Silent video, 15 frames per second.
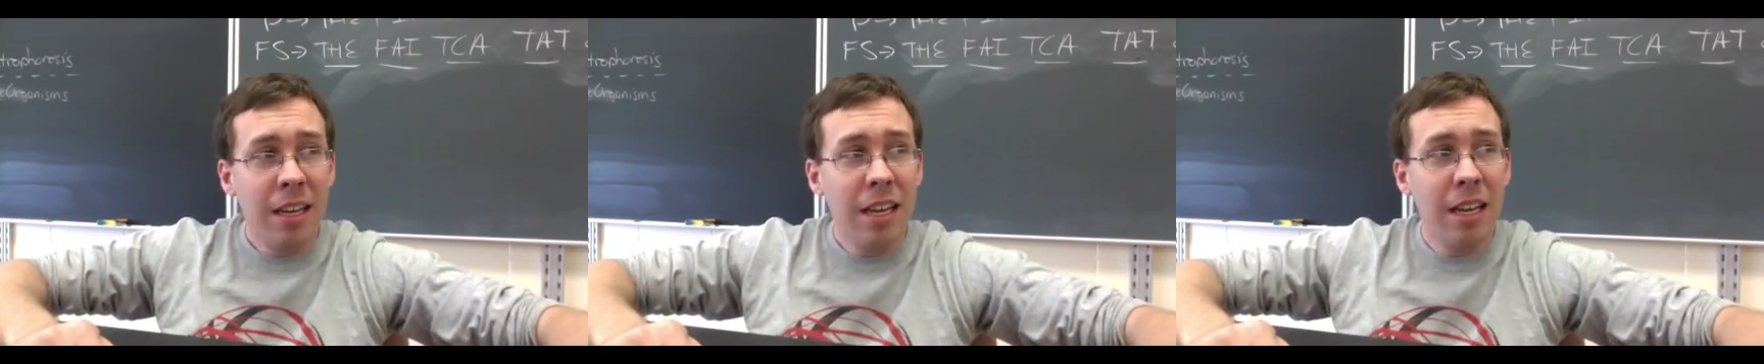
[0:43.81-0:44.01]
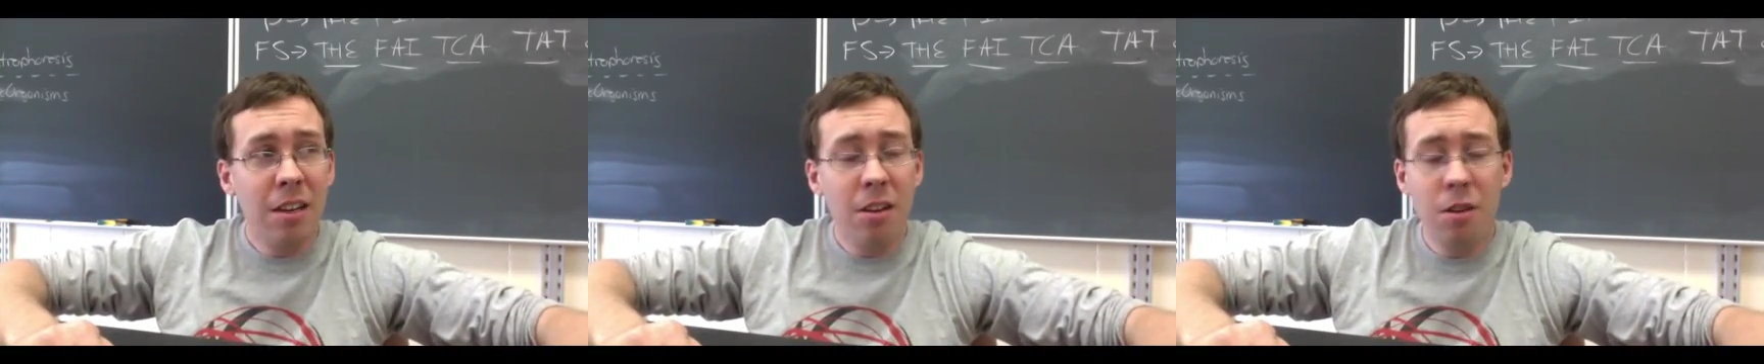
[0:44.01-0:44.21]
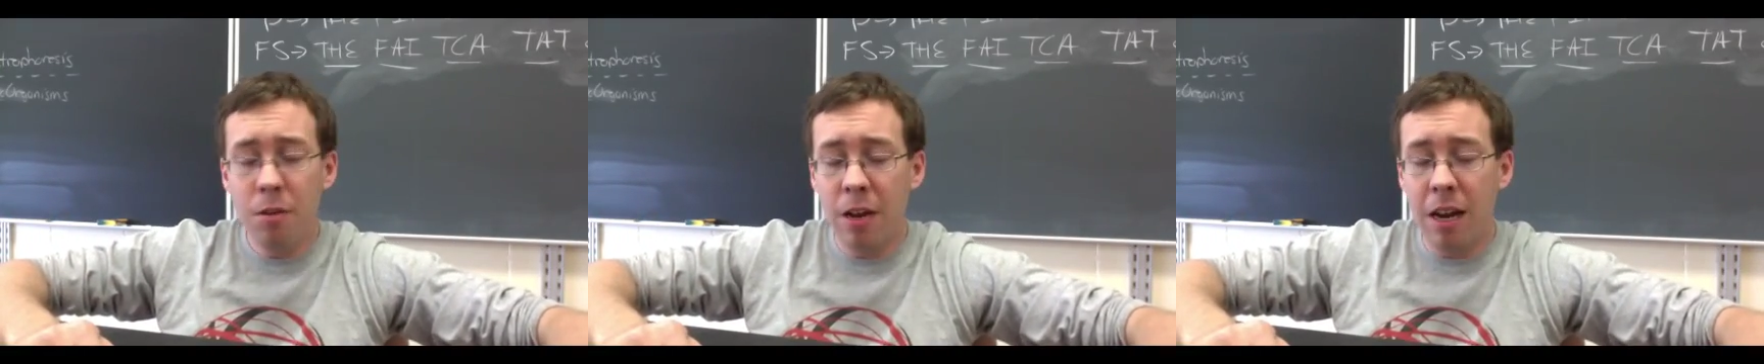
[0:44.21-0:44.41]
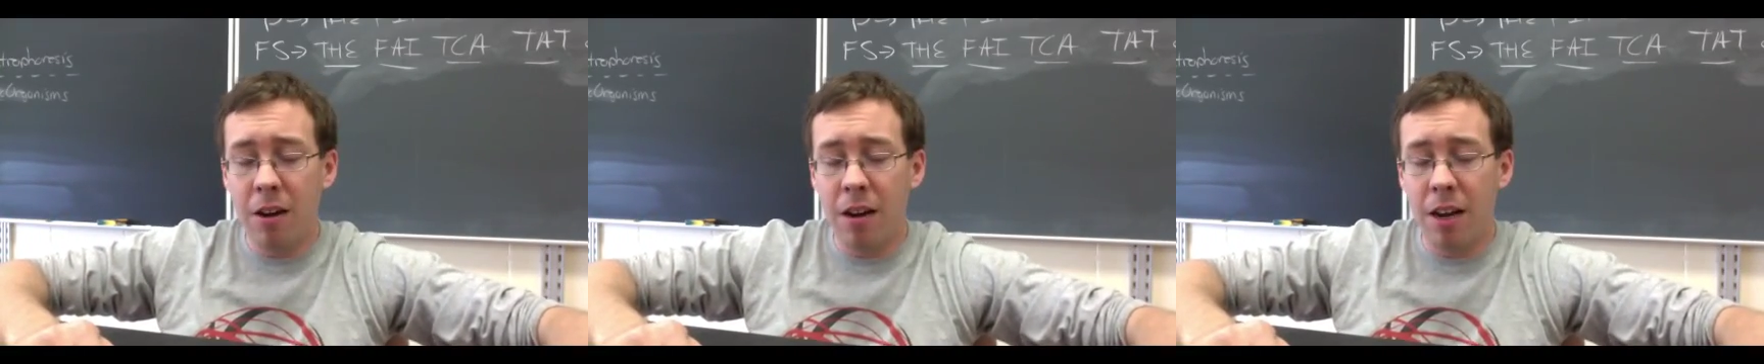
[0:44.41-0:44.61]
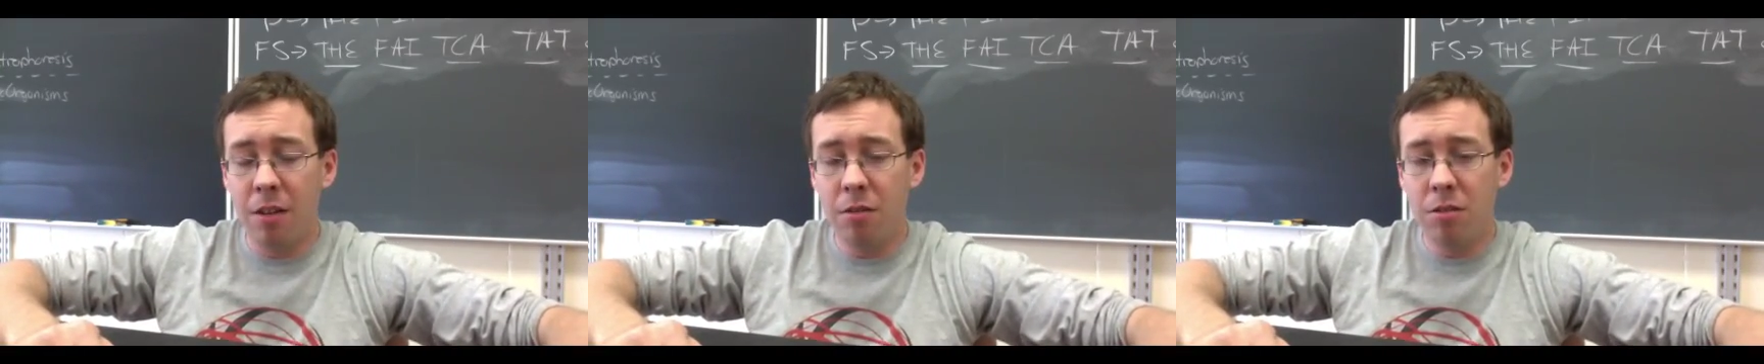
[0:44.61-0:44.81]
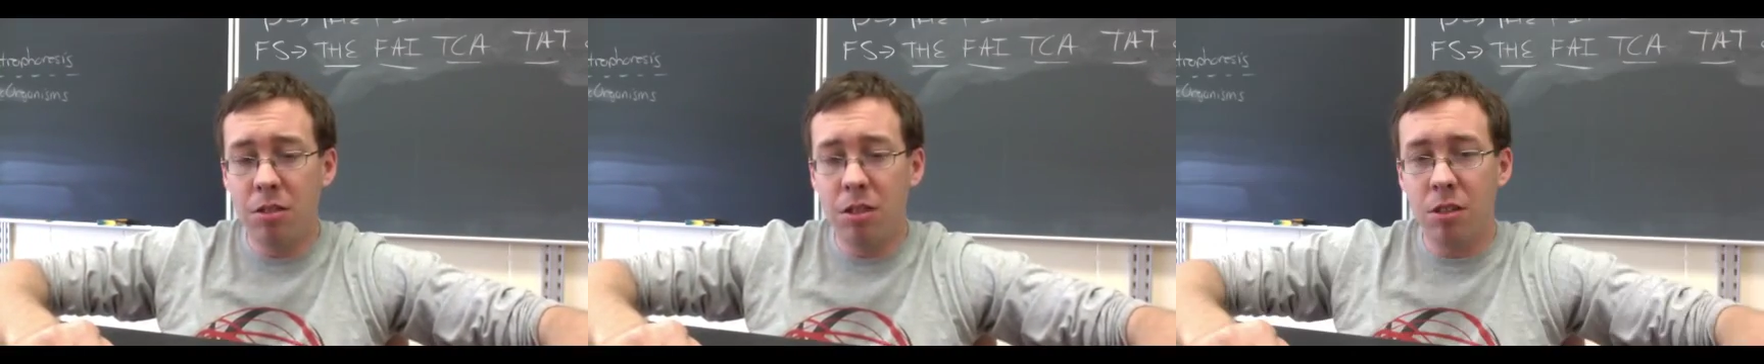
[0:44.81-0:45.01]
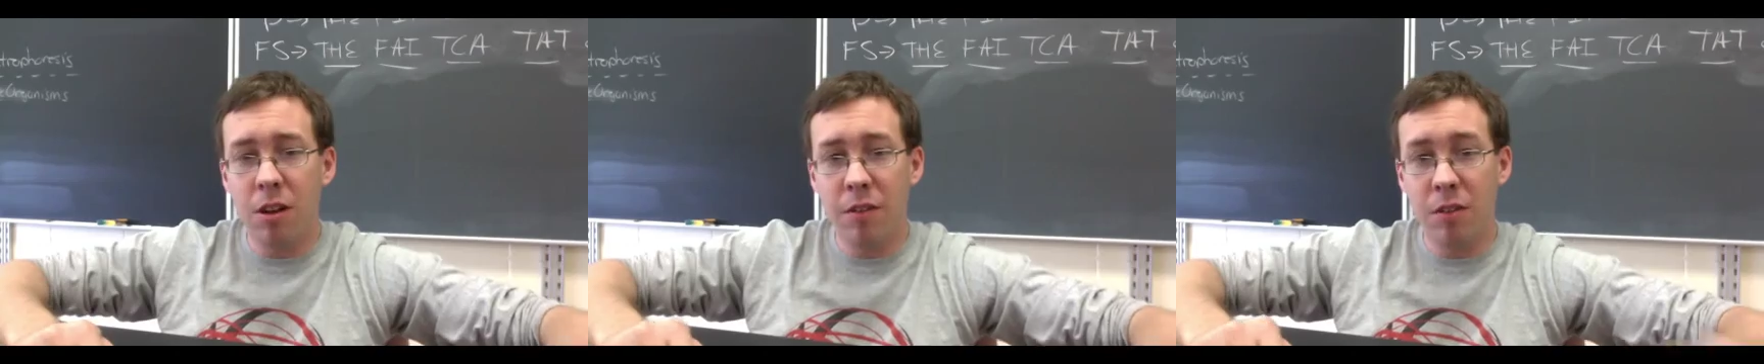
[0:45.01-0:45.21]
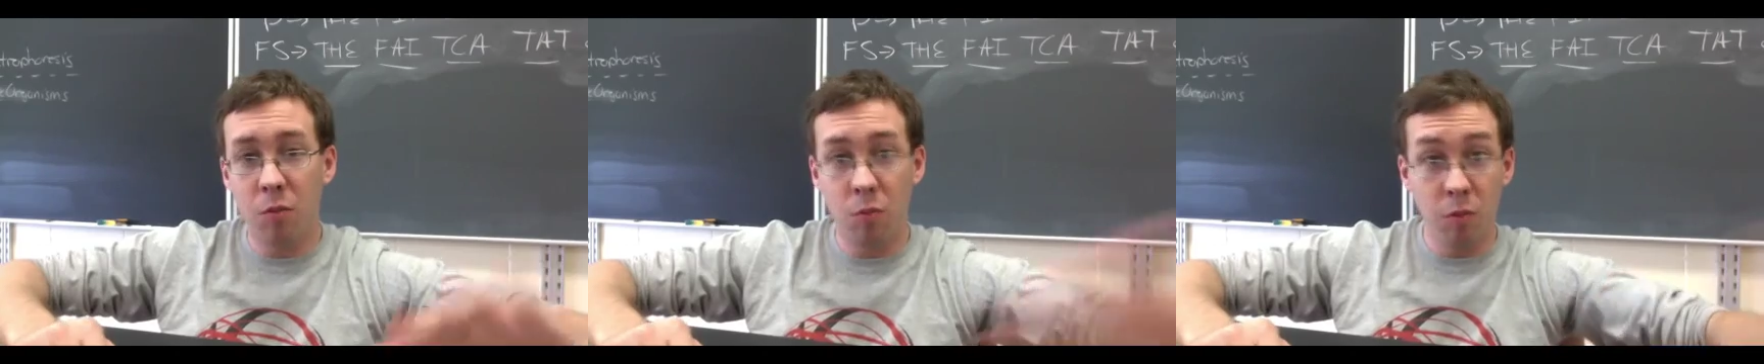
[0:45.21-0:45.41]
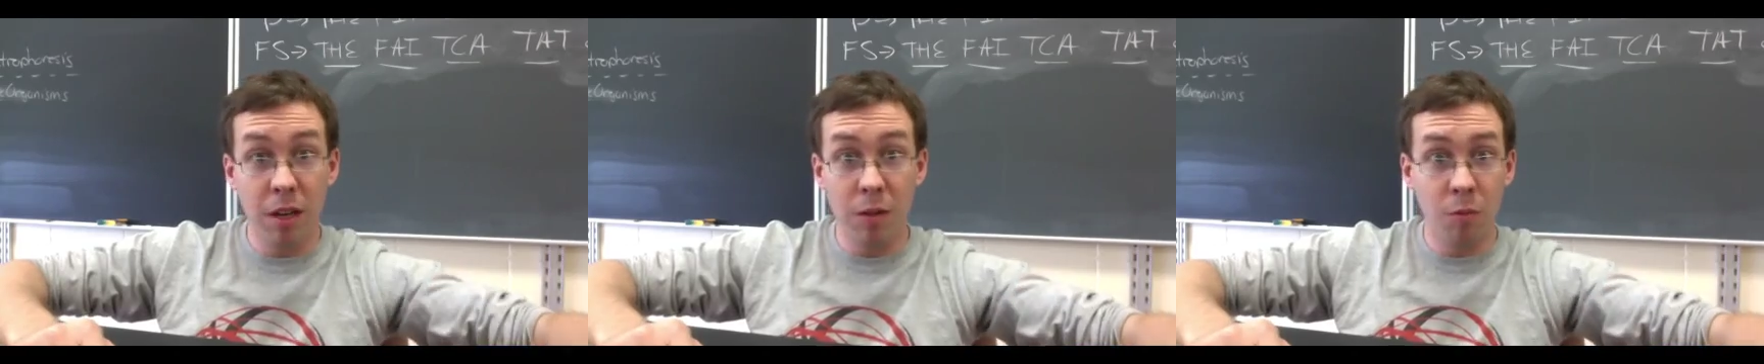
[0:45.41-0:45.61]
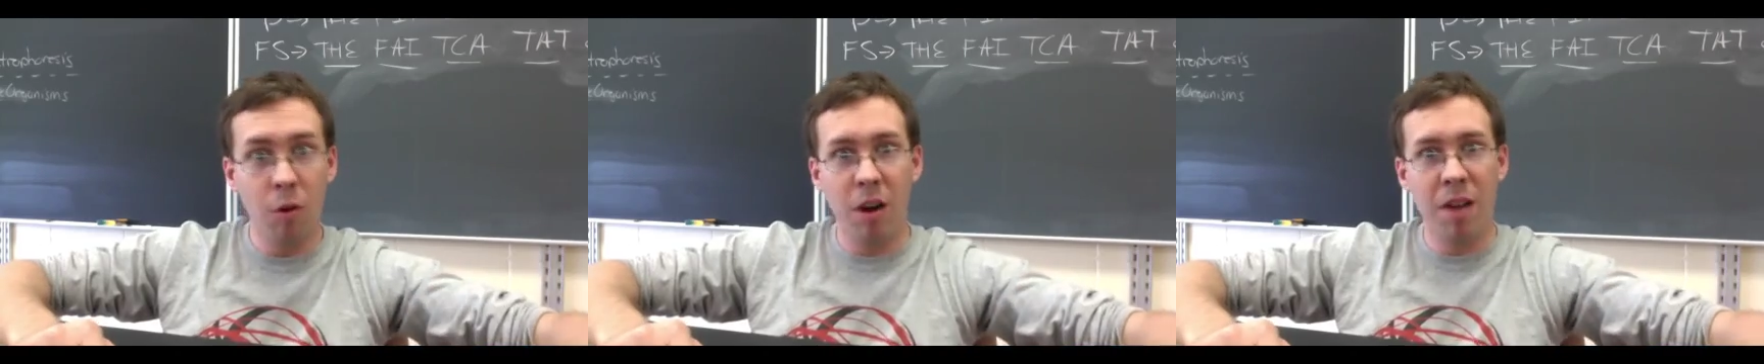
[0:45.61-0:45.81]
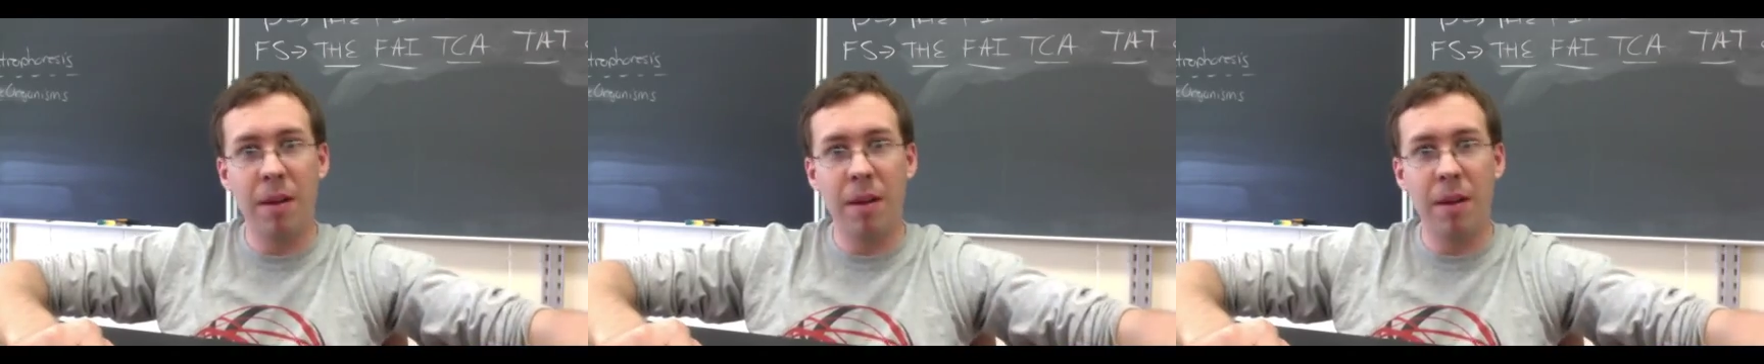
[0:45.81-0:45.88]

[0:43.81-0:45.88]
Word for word: in eukaryotes, so you don't have to really worry